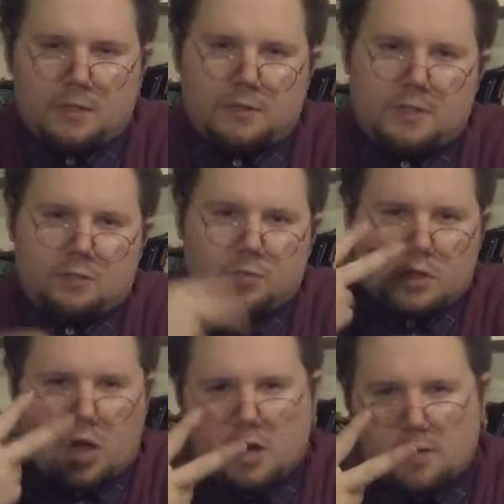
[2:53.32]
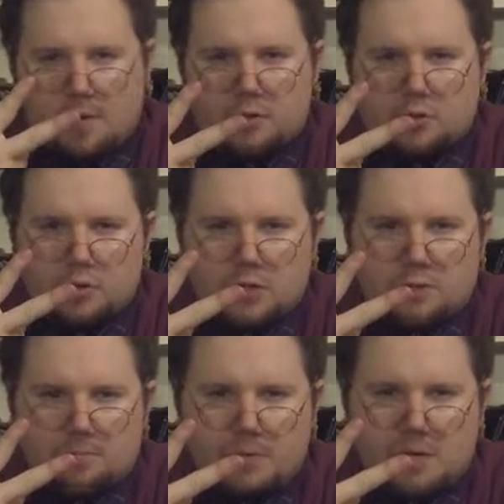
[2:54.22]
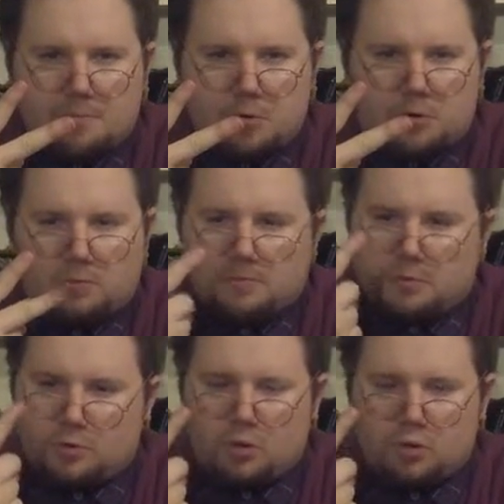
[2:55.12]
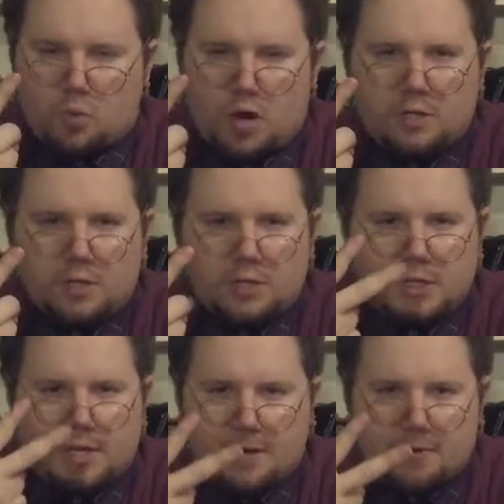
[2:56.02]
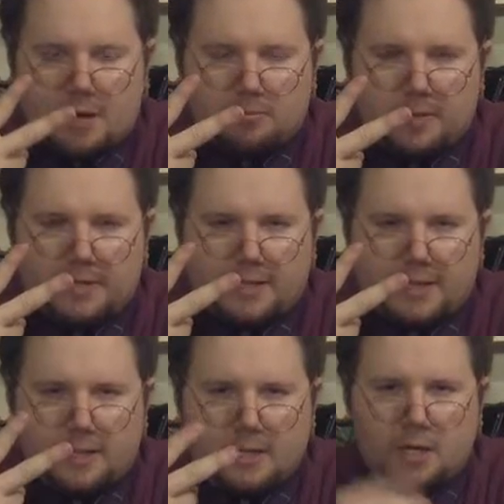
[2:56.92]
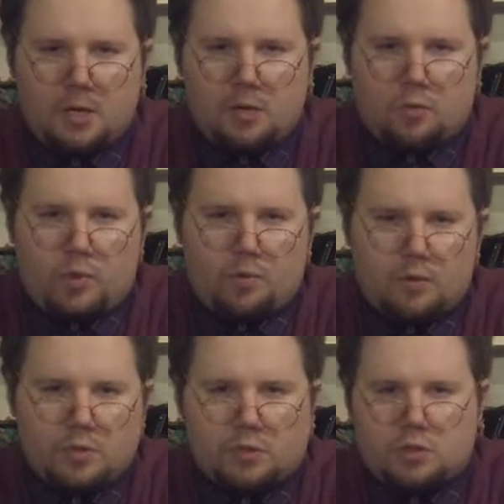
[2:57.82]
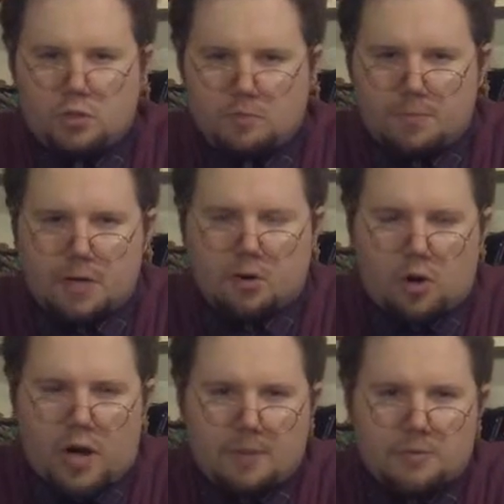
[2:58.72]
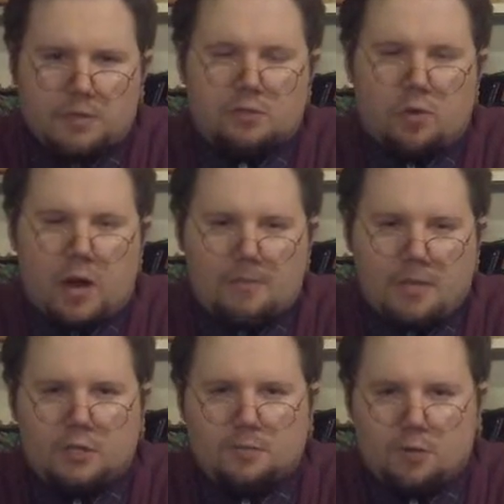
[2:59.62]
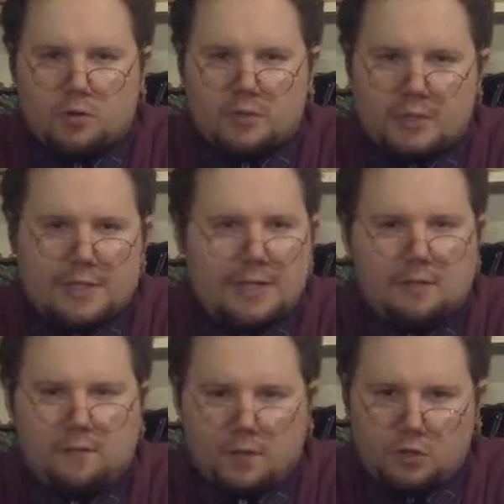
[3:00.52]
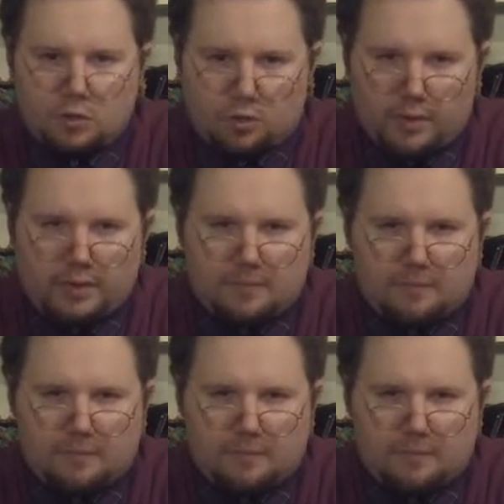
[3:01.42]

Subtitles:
Since we're talking about two different people, George Washington and Abraham Lincoln, we will use 2 paragraphs to describe each person individually.